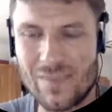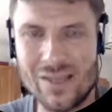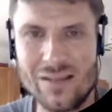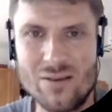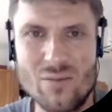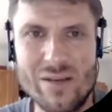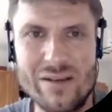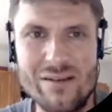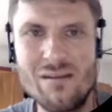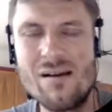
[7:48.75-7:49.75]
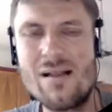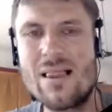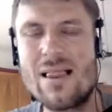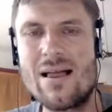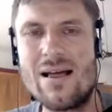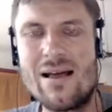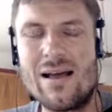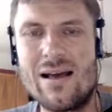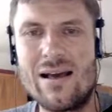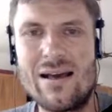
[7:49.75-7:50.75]
no big deal.
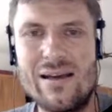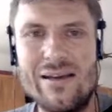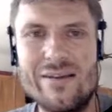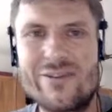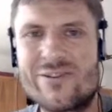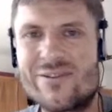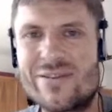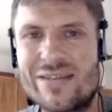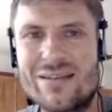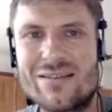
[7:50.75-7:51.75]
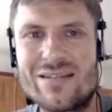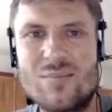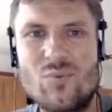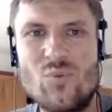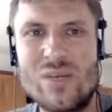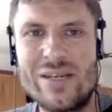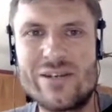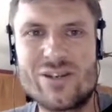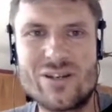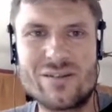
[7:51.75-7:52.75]
And the second step we
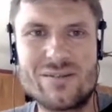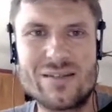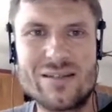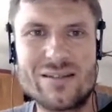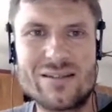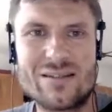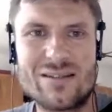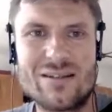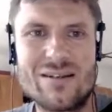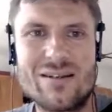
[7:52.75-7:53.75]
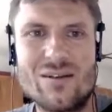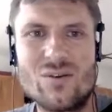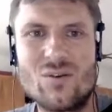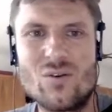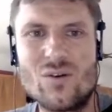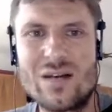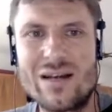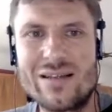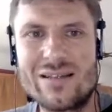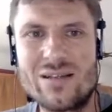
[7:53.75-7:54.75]
did is,
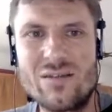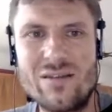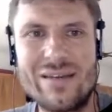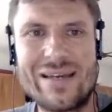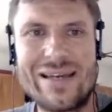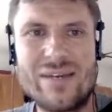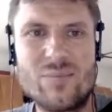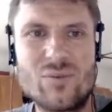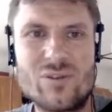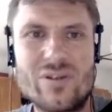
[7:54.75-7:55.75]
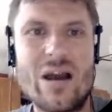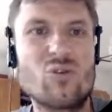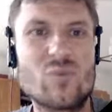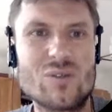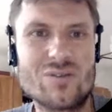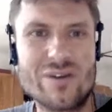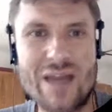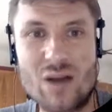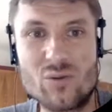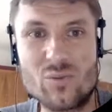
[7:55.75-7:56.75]
instead of having the
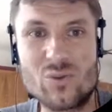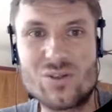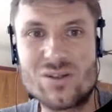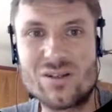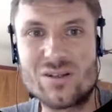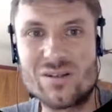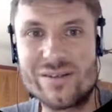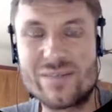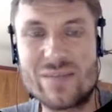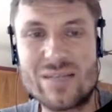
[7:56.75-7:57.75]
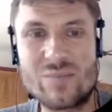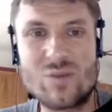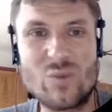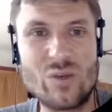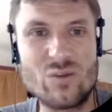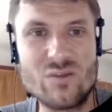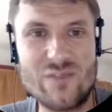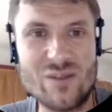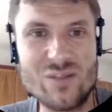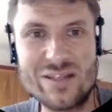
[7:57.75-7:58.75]
output displacement, we used
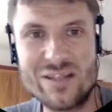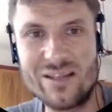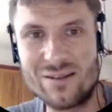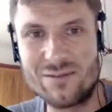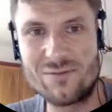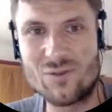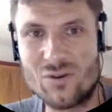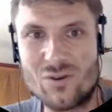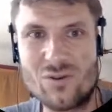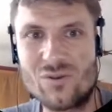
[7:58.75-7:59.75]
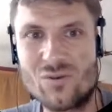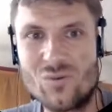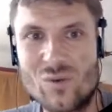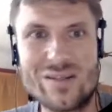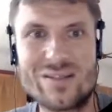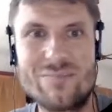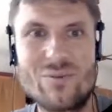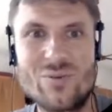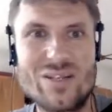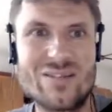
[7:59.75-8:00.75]
velocity for one simple
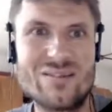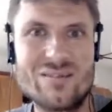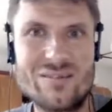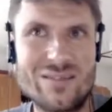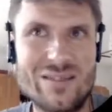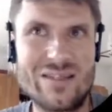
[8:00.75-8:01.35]
reason, is that